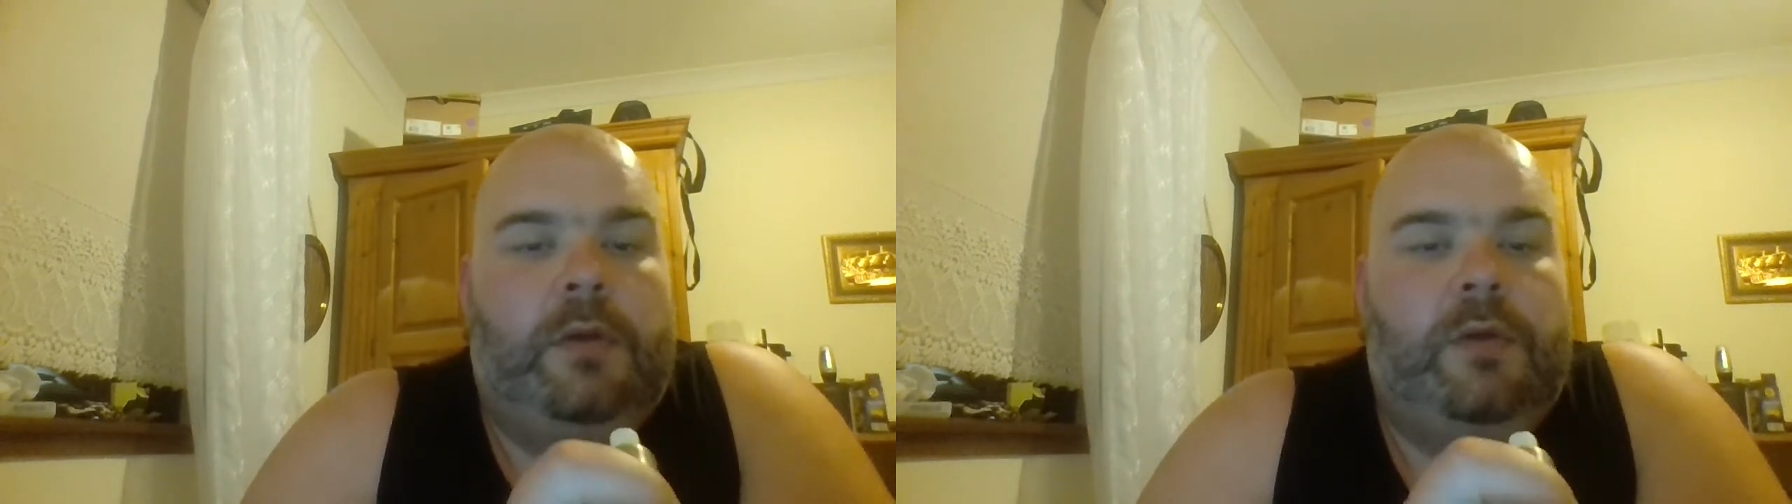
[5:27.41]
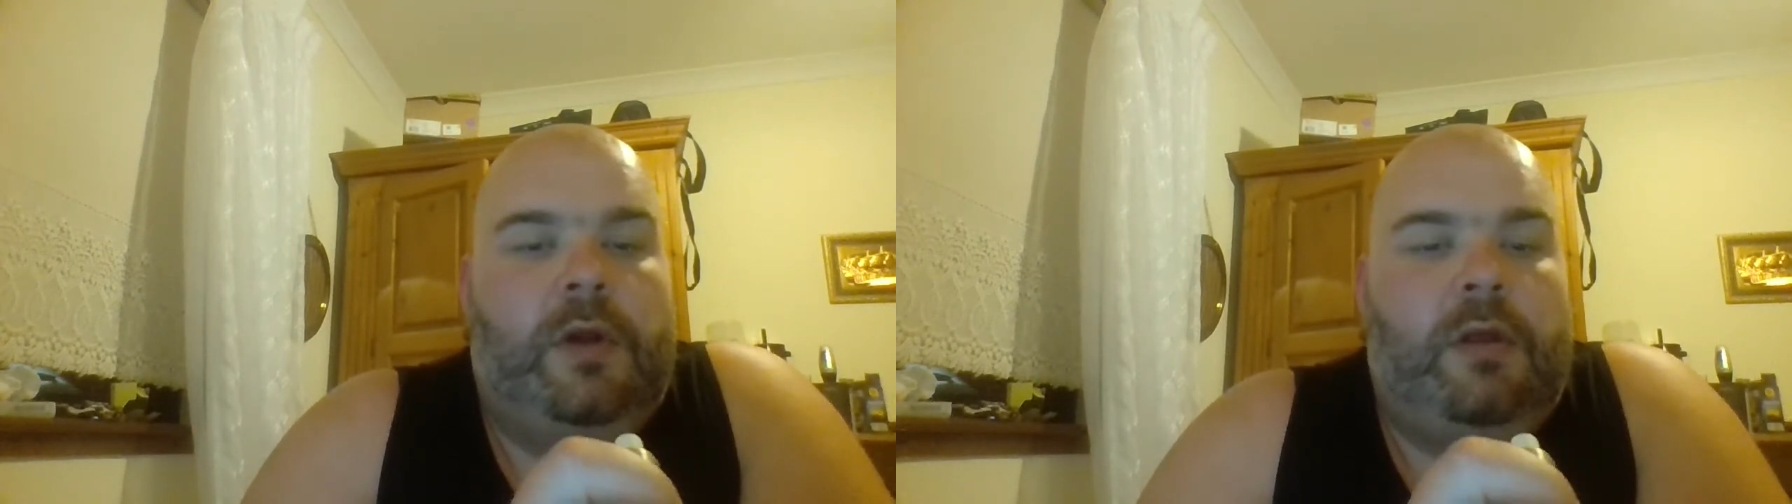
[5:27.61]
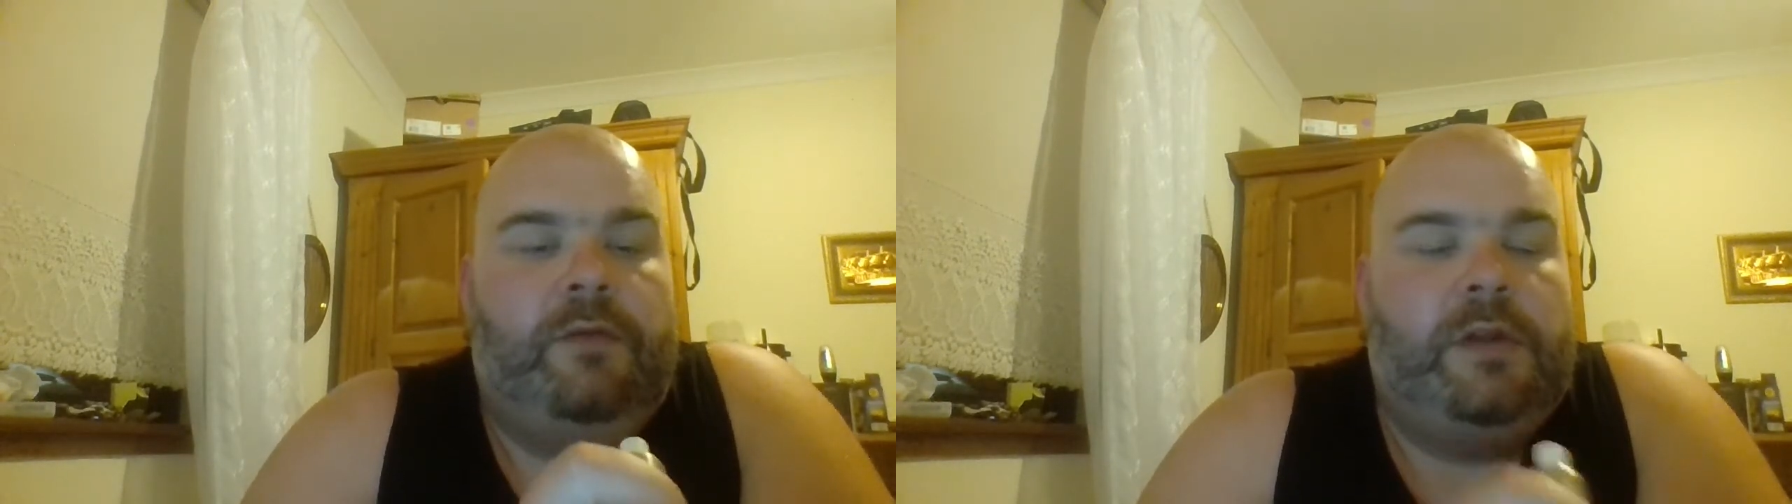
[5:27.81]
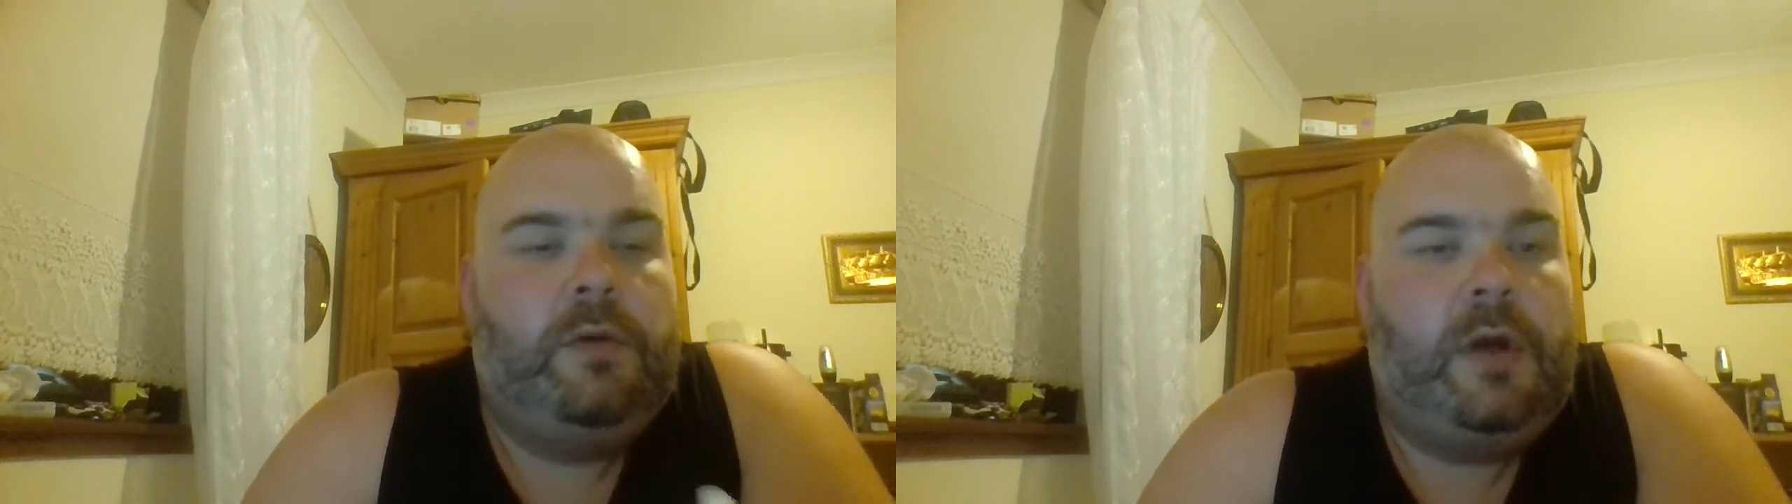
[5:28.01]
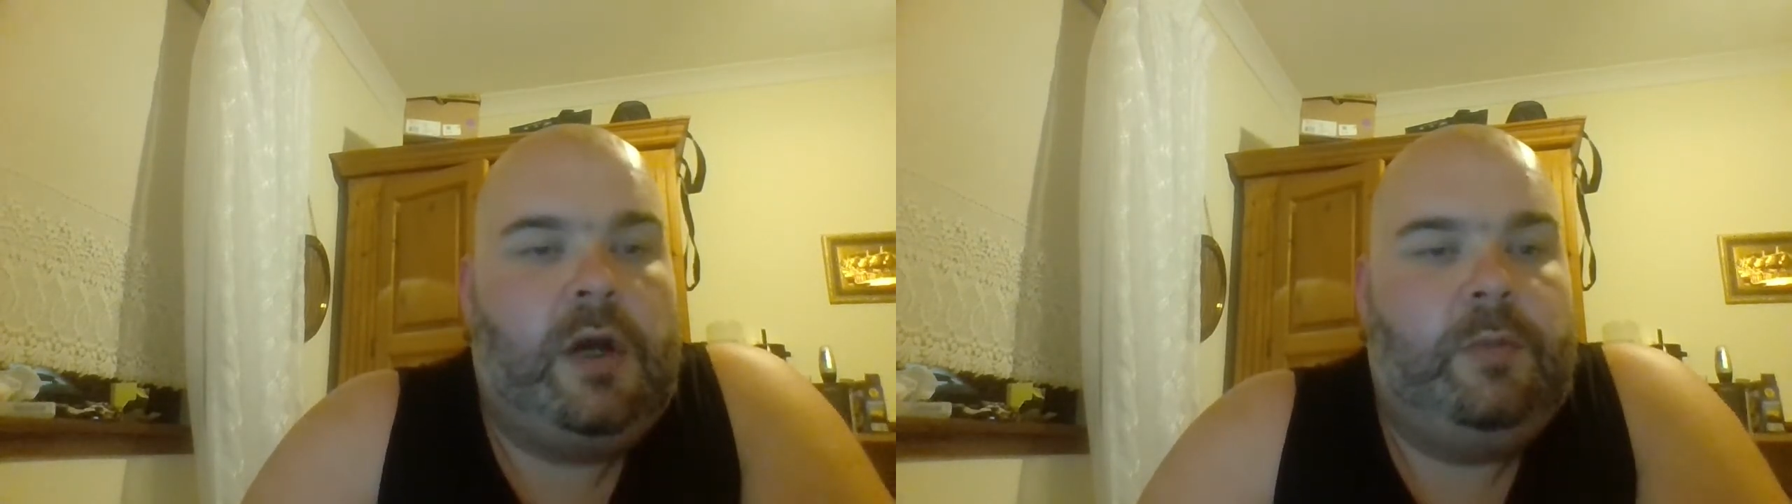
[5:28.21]
do another video
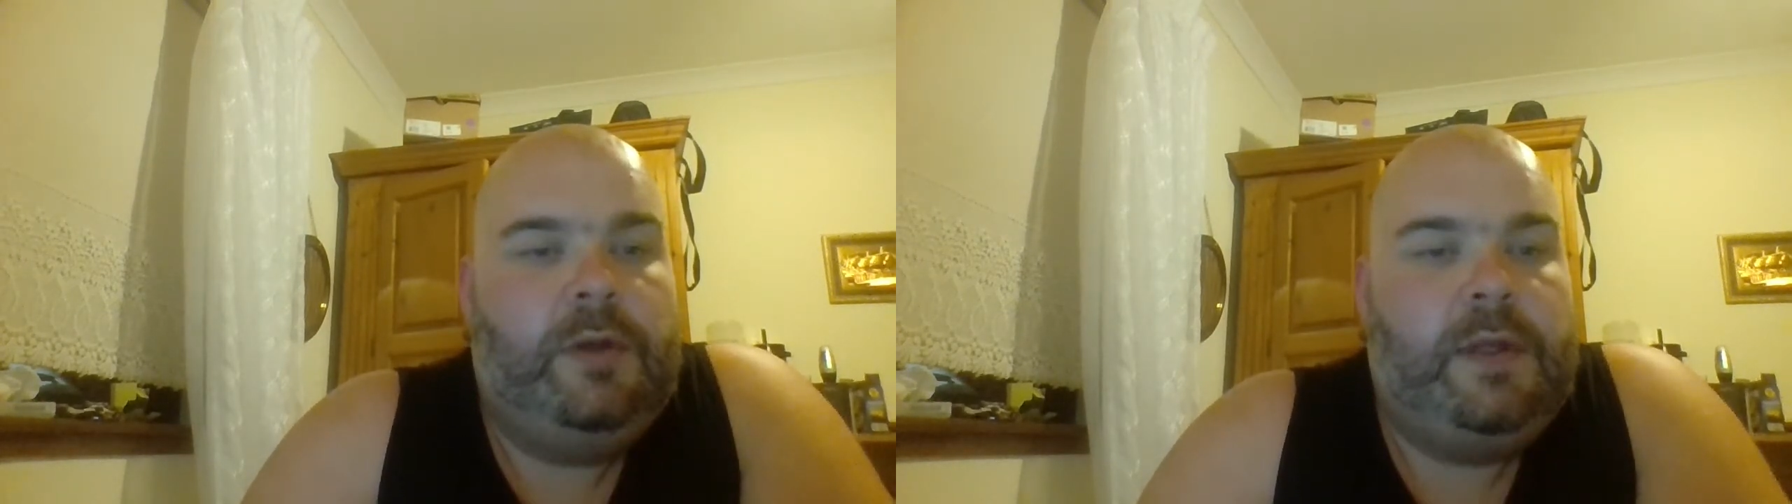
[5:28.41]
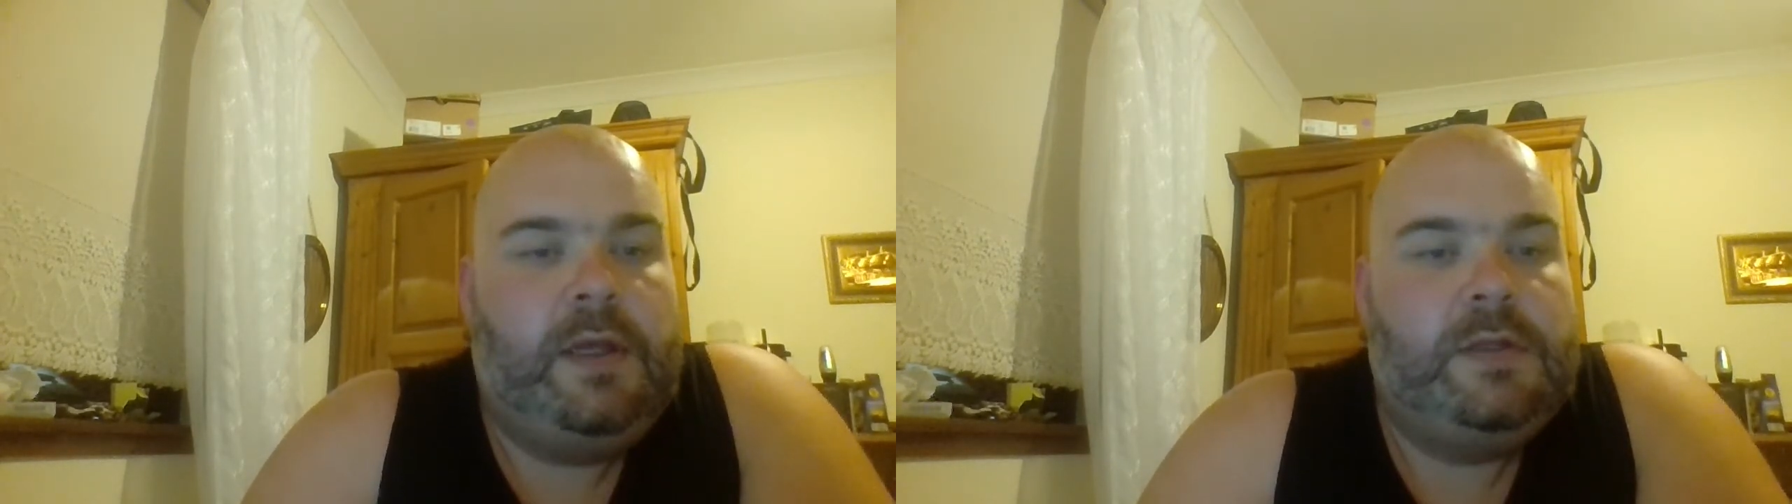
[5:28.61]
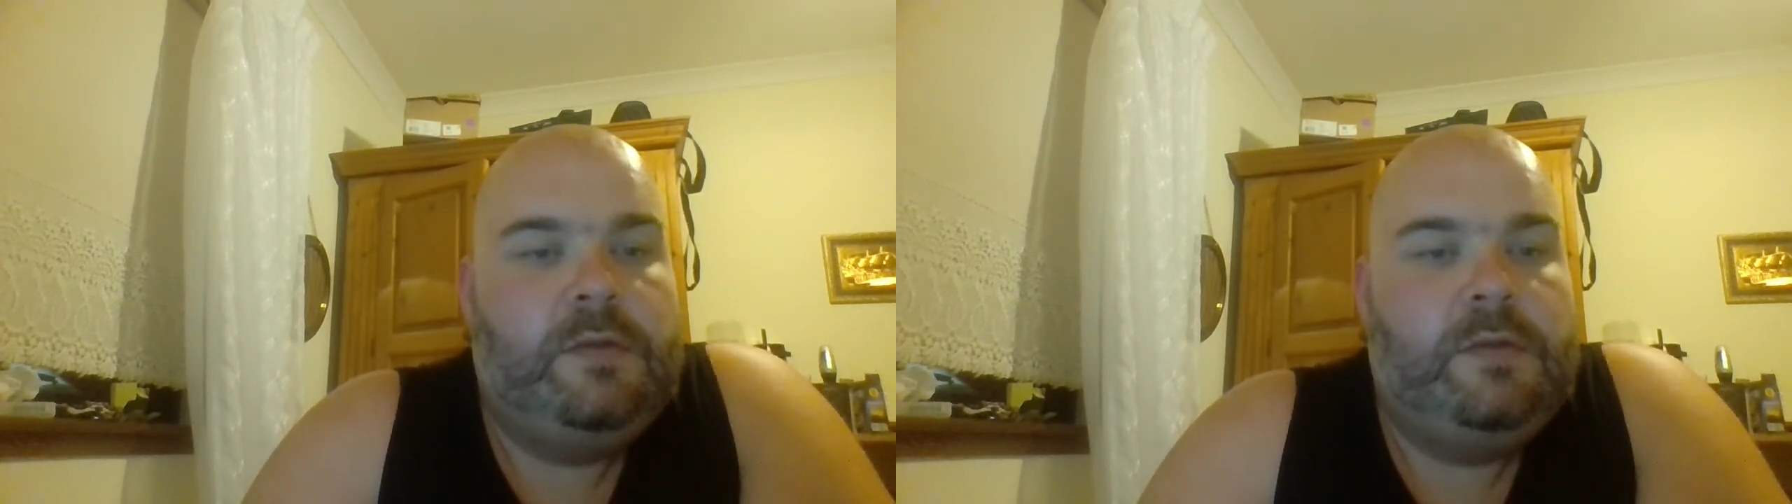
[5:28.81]
in a couple of days